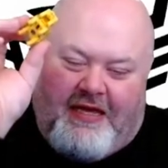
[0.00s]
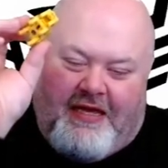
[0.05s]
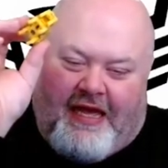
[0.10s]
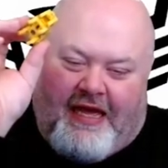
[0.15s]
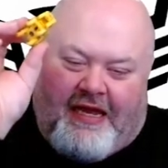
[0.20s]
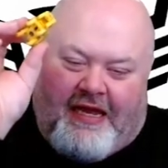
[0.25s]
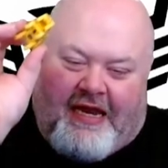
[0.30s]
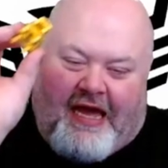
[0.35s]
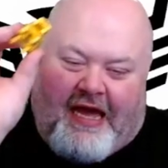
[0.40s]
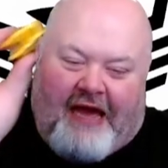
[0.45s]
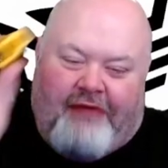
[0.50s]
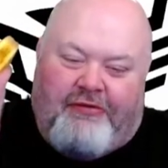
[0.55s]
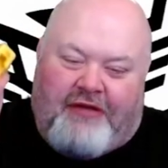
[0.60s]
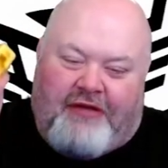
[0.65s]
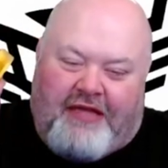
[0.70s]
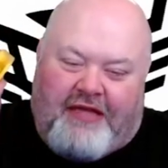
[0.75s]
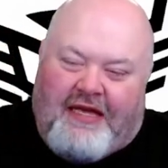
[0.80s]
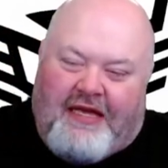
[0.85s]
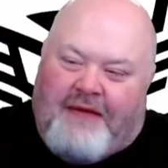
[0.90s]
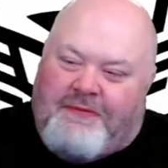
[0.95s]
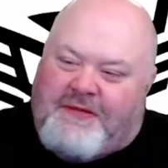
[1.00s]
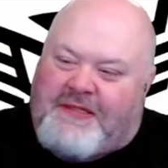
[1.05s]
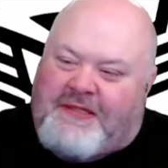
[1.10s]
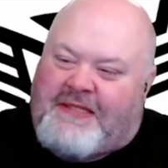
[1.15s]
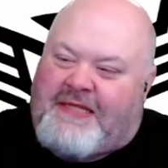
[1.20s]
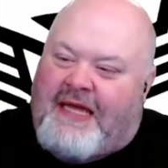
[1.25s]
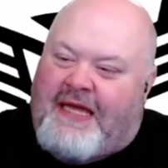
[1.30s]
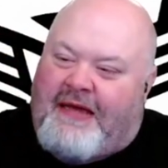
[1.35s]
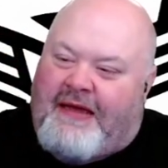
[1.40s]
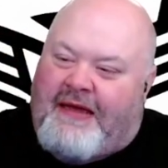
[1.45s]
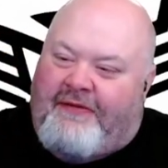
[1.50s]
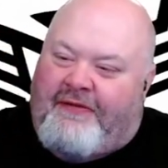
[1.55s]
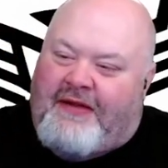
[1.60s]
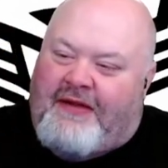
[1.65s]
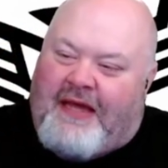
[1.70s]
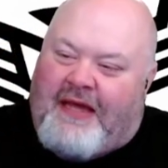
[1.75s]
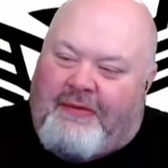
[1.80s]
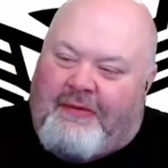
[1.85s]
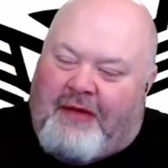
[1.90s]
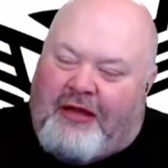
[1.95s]
and I would get upset every
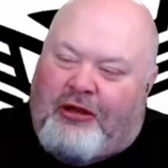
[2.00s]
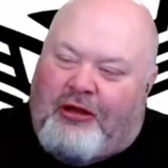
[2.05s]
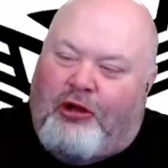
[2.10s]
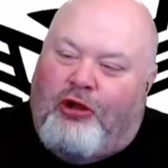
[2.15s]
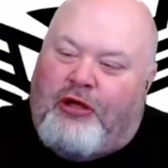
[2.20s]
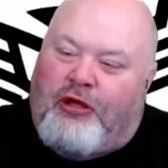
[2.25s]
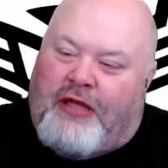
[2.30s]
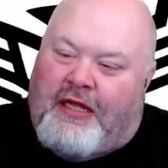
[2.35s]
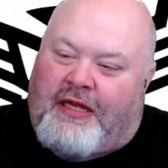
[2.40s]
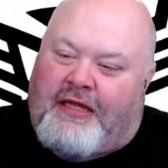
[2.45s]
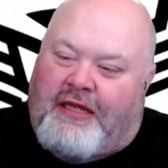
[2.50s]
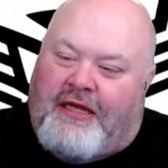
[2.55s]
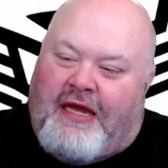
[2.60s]
time I look at it.